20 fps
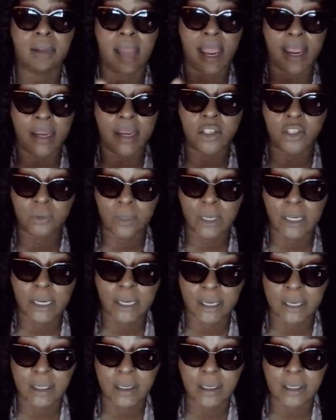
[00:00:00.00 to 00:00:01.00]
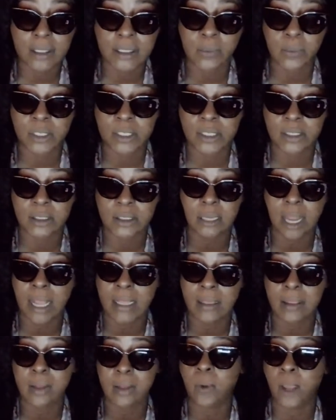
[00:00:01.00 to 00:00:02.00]
dating drug dealers was
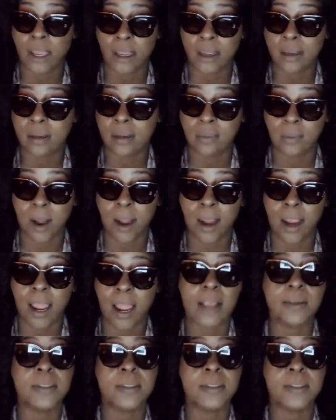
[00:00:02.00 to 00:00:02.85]
like the way, right?